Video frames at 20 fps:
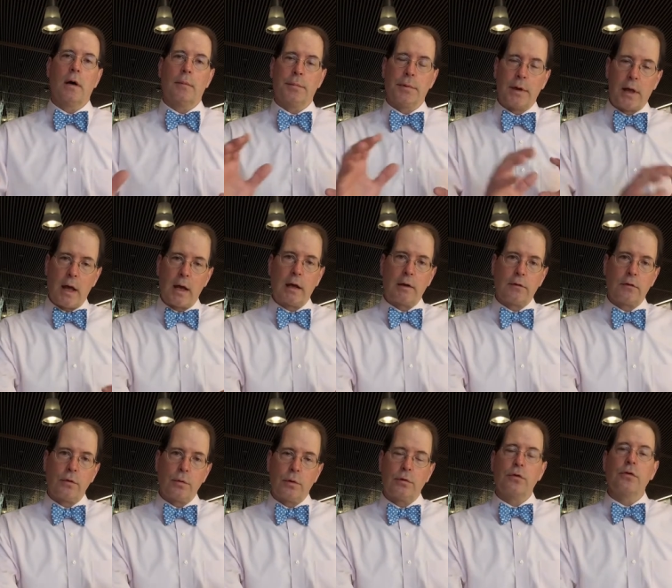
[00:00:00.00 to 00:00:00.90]
apply
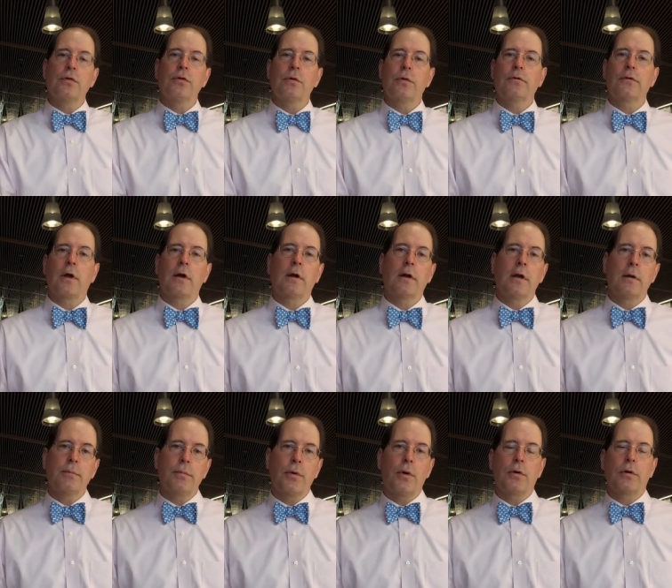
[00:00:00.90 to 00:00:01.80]
it to a new,
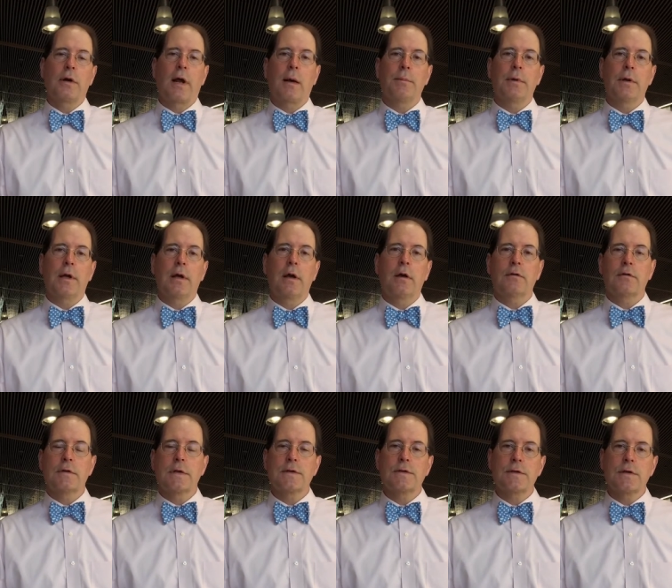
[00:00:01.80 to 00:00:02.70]
suddenly important
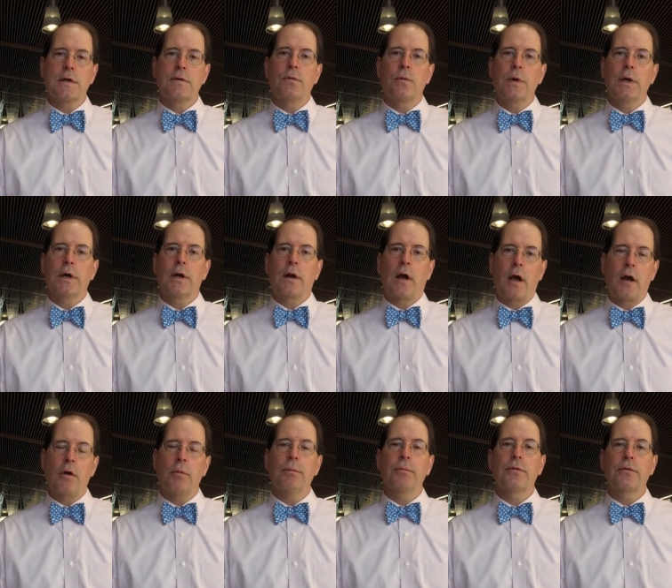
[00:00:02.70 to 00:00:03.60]
application, and see if we can
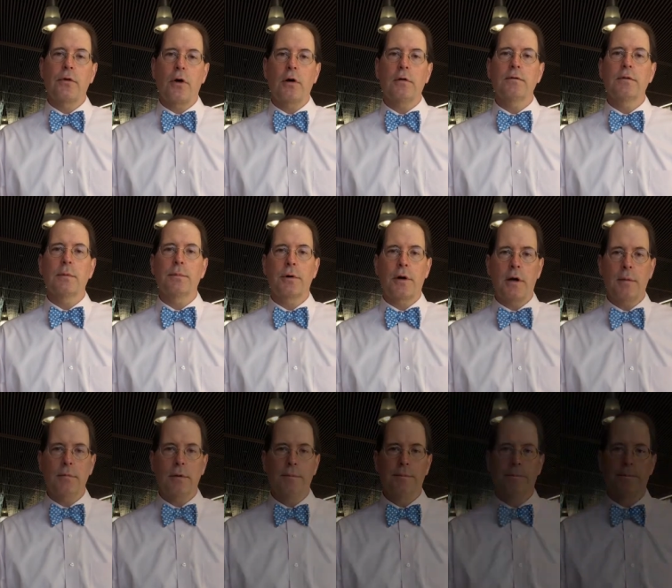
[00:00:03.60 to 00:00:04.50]
help solve the
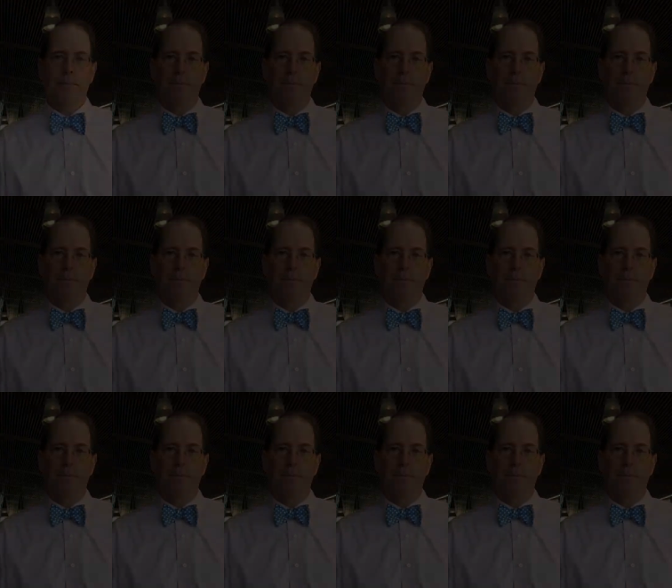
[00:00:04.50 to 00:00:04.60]
problem.